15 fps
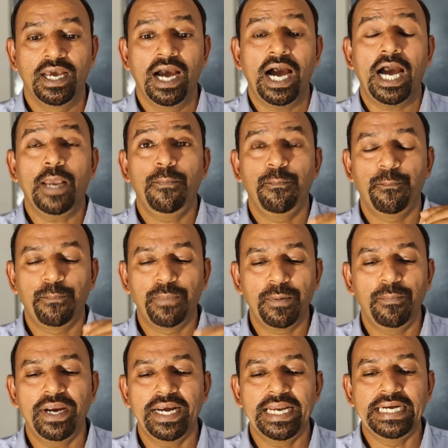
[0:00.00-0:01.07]
I
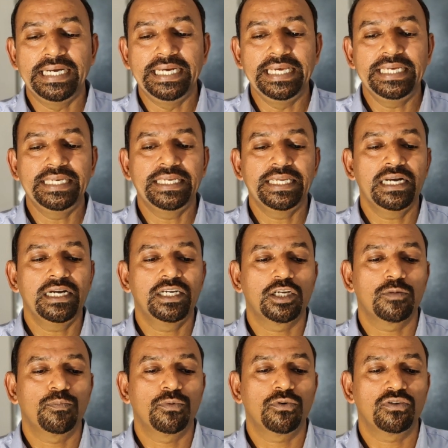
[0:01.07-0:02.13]
prepared a detailed
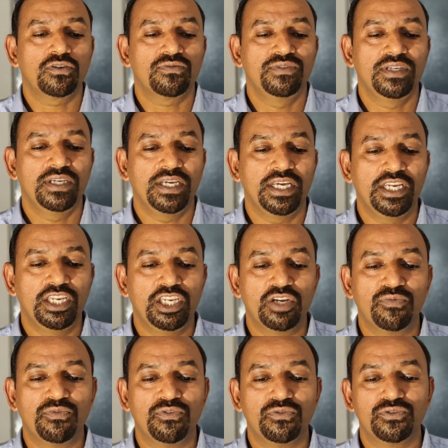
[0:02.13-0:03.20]
report of the
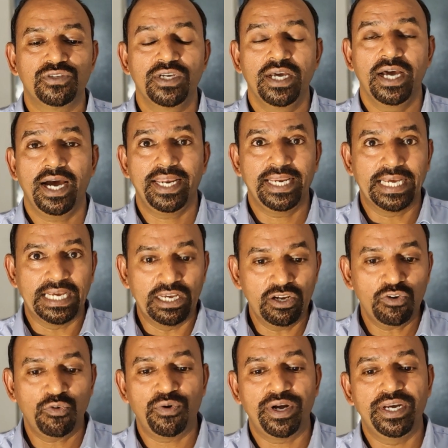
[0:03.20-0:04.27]
interviews and
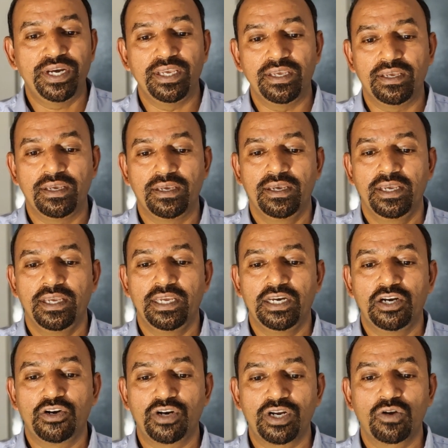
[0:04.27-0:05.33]
got ready
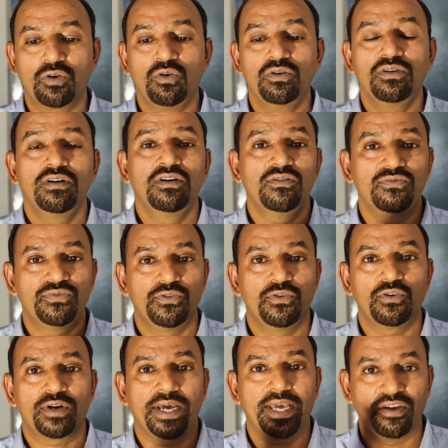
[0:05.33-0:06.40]
in record
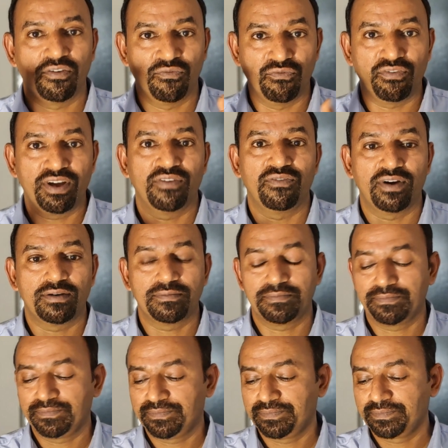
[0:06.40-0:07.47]
for a viva.
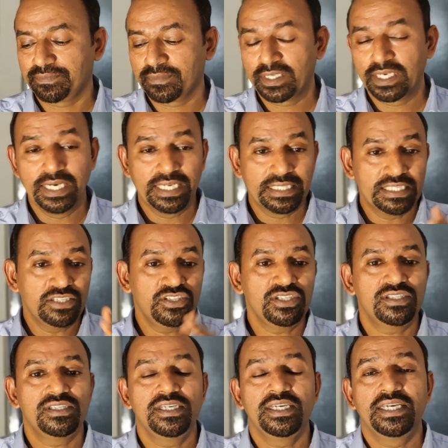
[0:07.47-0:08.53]
This
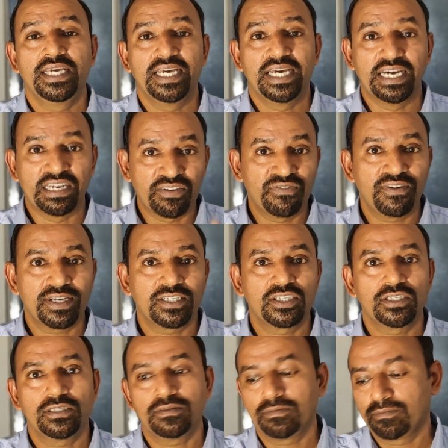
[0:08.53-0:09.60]
is the
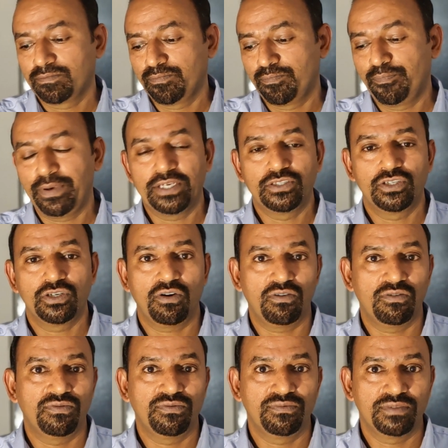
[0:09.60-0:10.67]
reflection page
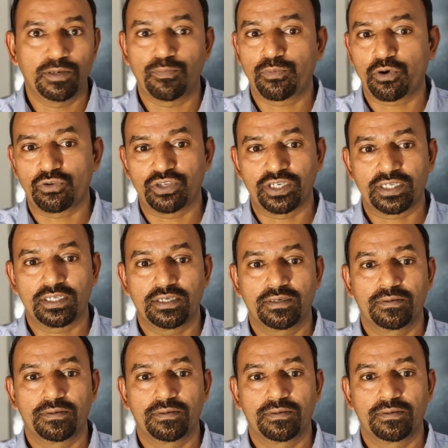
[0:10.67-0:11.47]
of the project.